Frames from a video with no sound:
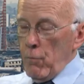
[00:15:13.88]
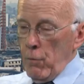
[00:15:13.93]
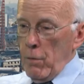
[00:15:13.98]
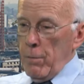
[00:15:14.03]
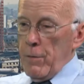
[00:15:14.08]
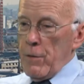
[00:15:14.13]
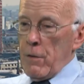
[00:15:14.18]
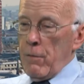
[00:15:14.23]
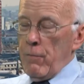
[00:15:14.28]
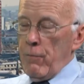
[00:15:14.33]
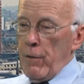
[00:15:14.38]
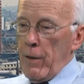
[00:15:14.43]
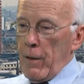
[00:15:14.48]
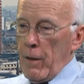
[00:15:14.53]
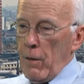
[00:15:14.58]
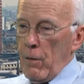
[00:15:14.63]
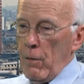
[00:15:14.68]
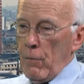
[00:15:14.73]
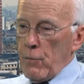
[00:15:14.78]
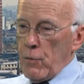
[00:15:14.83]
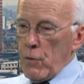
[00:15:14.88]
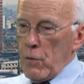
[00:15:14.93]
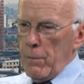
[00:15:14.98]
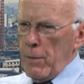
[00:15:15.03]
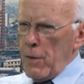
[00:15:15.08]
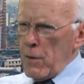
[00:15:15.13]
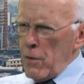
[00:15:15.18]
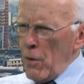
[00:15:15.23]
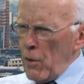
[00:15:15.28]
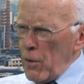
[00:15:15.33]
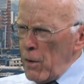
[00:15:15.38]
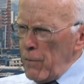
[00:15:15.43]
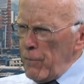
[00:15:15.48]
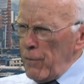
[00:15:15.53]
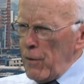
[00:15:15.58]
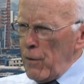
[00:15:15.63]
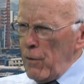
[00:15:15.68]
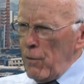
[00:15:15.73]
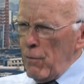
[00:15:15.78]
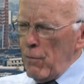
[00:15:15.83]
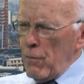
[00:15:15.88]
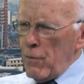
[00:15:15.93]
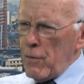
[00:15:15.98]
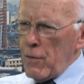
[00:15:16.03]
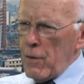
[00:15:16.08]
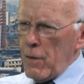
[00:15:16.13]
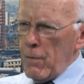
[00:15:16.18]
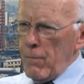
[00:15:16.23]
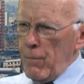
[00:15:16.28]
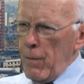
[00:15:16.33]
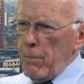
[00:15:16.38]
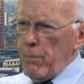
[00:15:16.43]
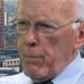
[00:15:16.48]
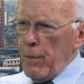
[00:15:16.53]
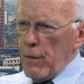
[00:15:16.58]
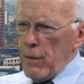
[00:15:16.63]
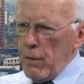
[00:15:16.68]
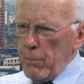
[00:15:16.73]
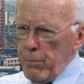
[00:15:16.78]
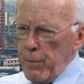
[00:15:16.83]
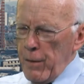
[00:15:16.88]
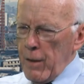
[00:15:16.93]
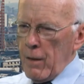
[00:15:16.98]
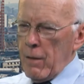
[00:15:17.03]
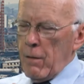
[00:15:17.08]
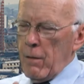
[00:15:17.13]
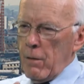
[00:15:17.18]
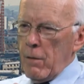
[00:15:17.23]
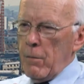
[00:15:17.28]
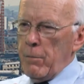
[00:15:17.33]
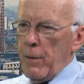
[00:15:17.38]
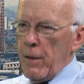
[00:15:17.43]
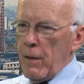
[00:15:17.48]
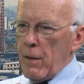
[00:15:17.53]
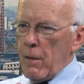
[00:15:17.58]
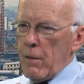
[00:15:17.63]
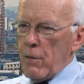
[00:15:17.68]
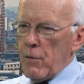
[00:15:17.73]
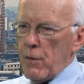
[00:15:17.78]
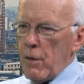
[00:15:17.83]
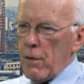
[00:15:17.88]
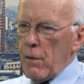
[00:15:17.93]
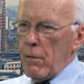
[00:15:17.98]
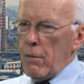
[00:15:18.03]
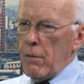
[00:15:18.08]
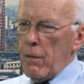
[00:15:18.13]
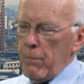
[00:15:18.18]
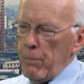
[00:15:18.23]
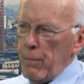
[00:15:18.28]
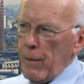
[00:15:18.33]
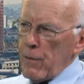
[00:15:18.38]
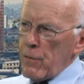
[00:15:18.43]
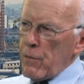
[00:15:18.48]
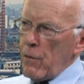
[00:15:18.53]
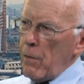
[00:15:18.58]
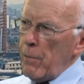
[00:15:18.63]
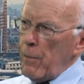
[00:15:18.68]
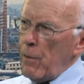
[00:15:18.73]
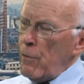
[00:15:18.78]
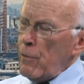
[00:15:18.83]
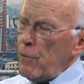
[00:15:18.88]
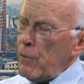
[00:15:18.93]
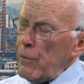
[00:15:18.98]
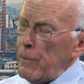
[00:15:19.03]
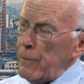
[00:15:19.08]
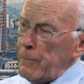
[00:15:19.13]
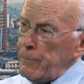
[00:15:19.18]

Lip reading: be some fracking offshore, but it's not going to have a huge impact. The big shale impact is going to be onshore.